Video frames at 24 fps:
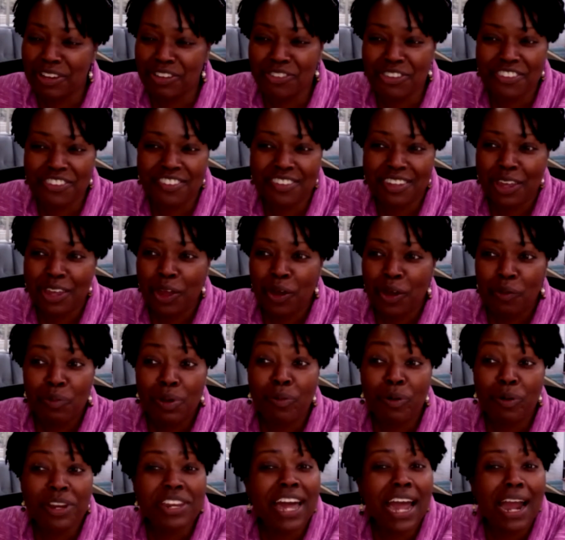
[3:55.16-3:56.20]
we just we
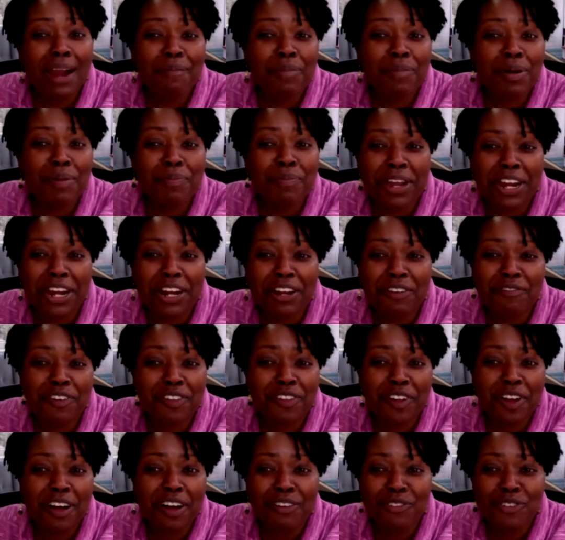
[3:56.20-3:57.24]
were not prepared for
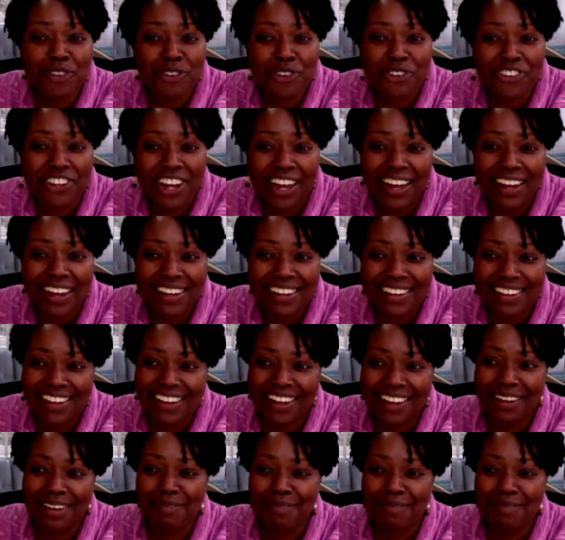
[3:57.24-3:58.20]
the culture shock. We